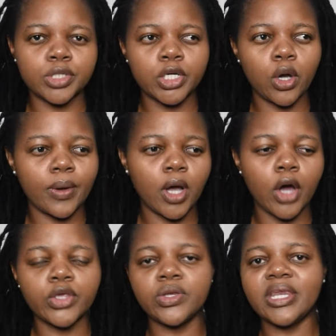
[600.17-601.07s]
really going
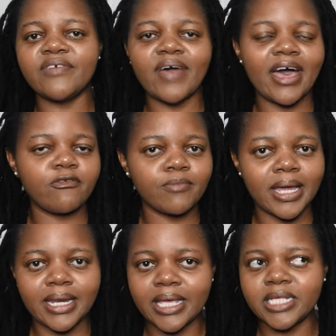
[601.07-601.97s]
on. You never have
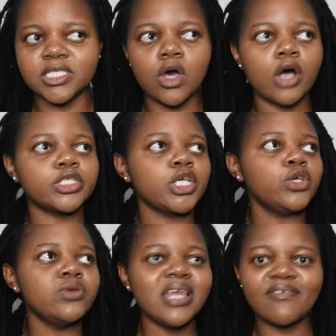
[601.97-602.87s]
money. He's asking
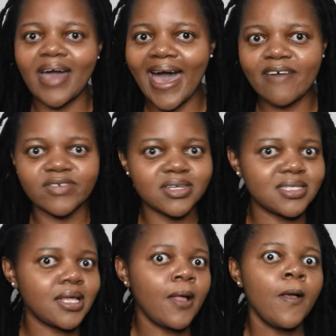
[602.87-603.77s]
you, never have it.
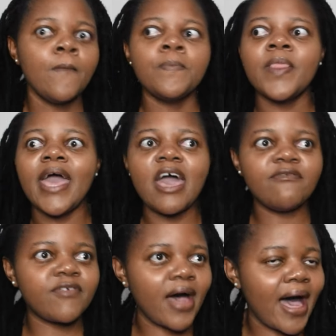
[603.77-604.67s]

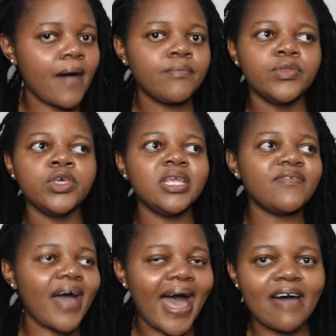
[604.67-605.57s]
Ever. You
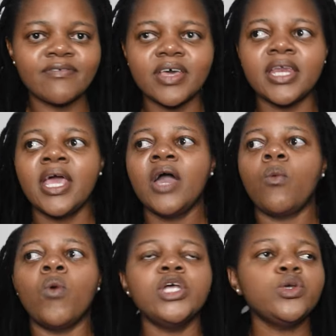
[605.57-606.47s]
never have it.
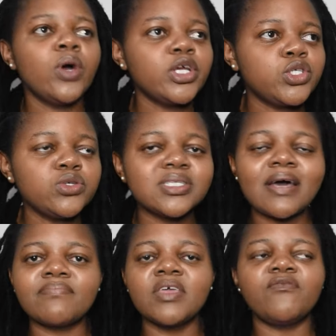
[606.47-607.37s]
When you want to do
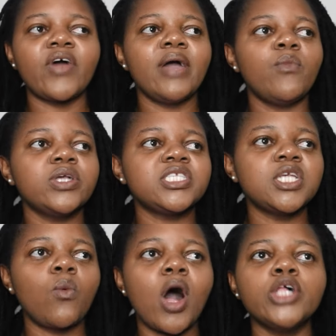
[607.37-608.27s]
something for him once in
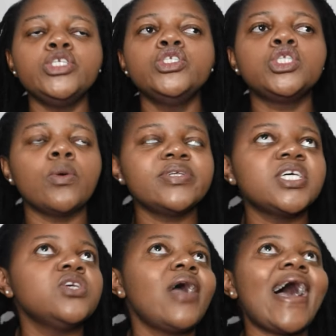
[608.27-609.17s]
a while, you do it
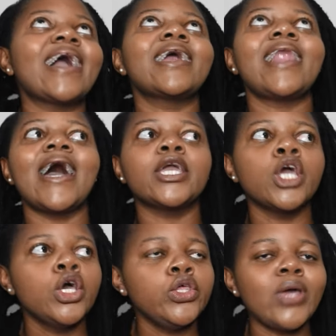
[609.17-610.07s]
and you act like
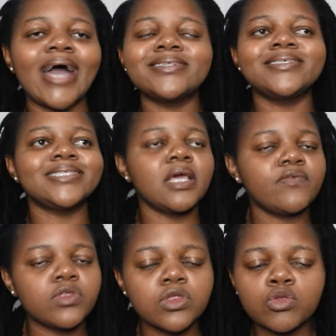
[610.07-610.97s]
you had to
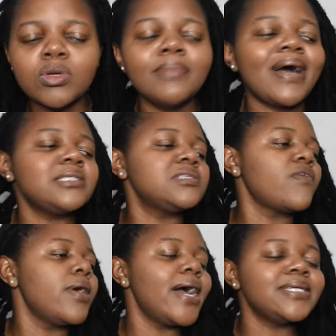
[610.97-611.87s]
save 3 months
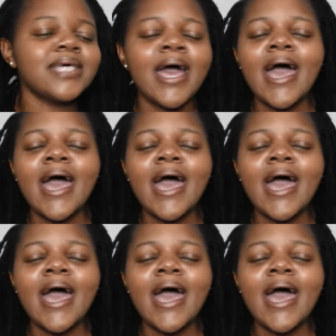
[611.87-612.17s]
for it,